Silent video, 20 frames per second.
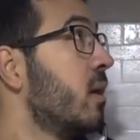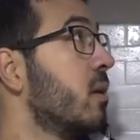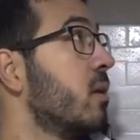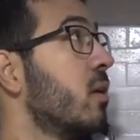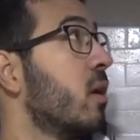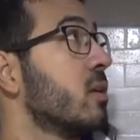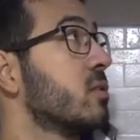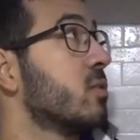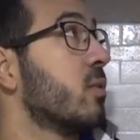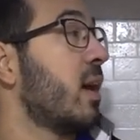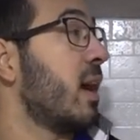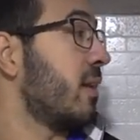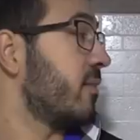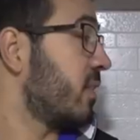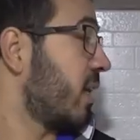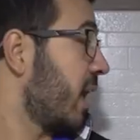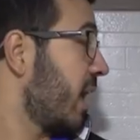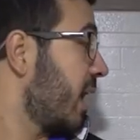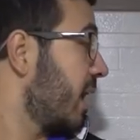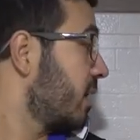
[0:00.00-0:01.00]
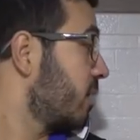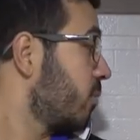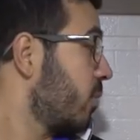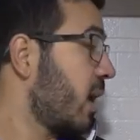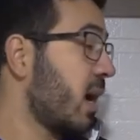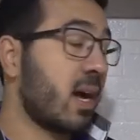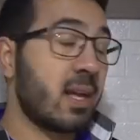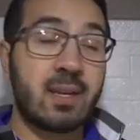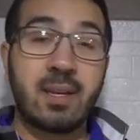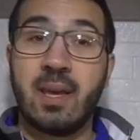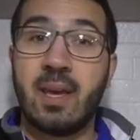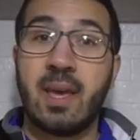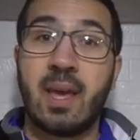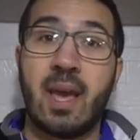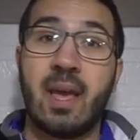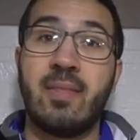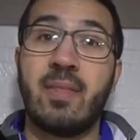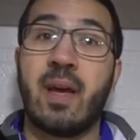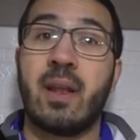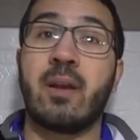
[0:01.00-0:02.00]
You also have the hand wand
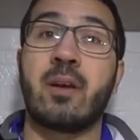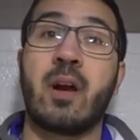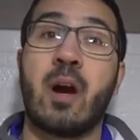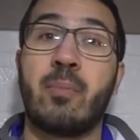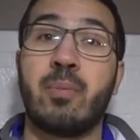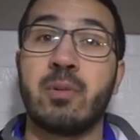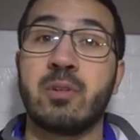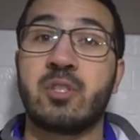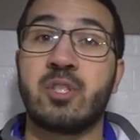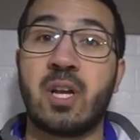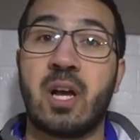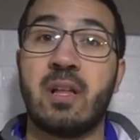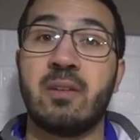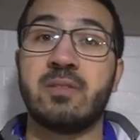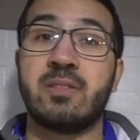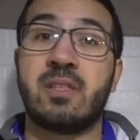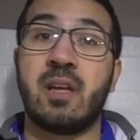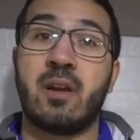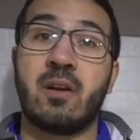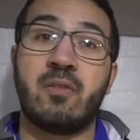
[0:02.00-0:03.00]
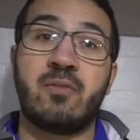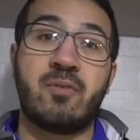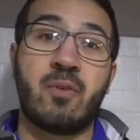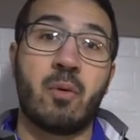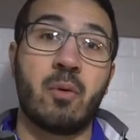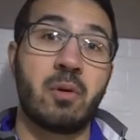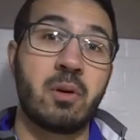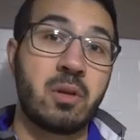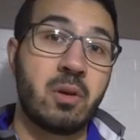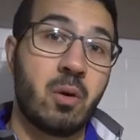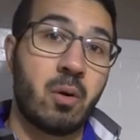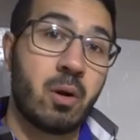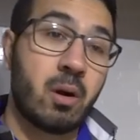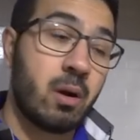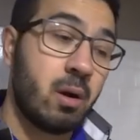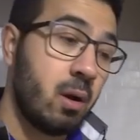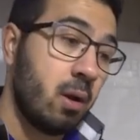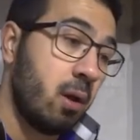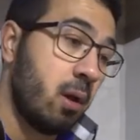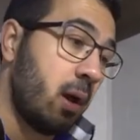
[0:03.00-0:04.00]
and then a couple of shelves there for
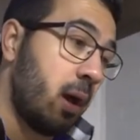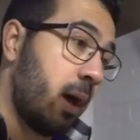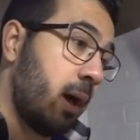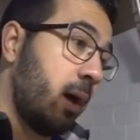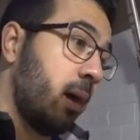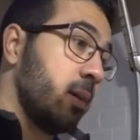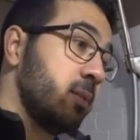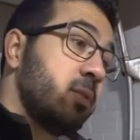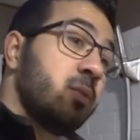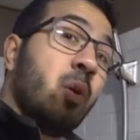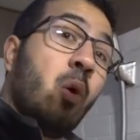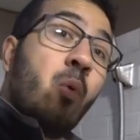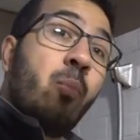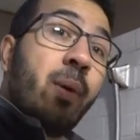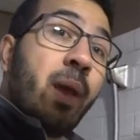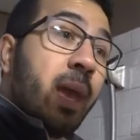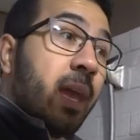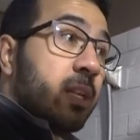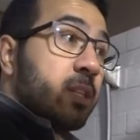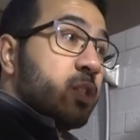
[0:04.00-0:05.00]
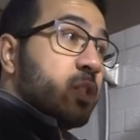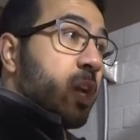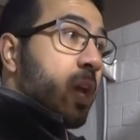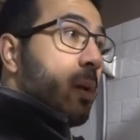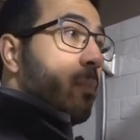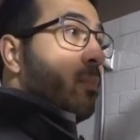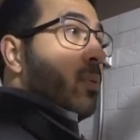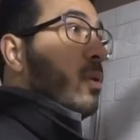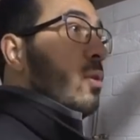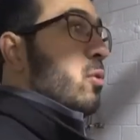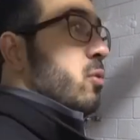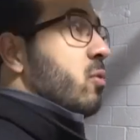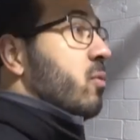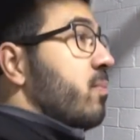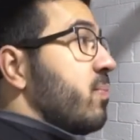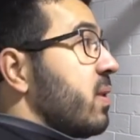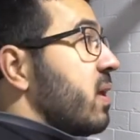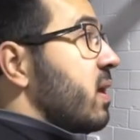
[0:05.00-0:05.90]
your uh, soap and shampoo.